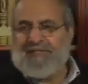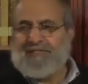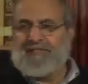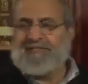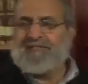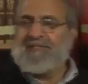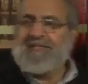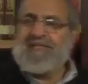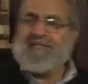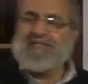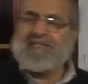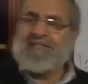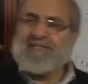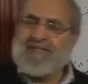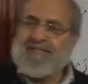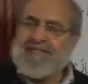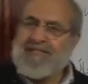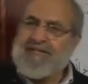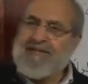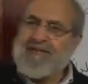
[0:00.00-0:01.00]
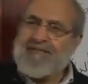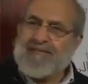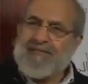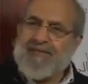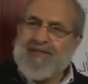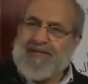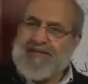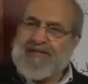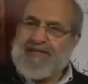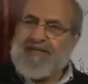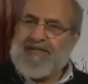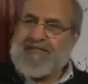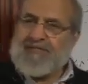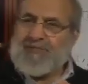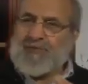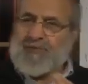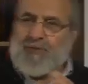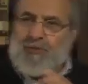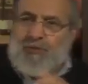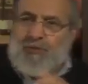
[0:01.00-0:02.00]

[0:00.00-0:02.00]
jins is that it does